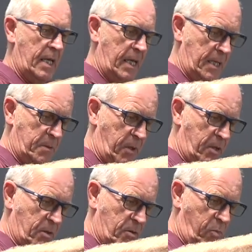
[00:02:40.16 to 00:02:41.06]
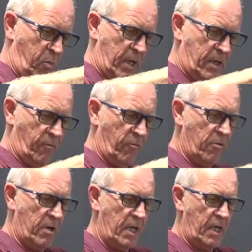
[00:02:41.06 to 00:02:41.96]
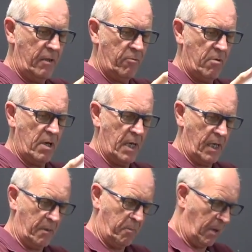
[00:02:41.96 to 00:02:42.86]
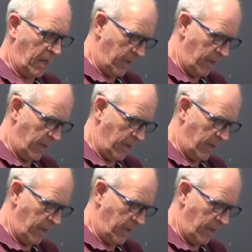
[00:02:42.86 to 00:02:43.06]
is because we can really play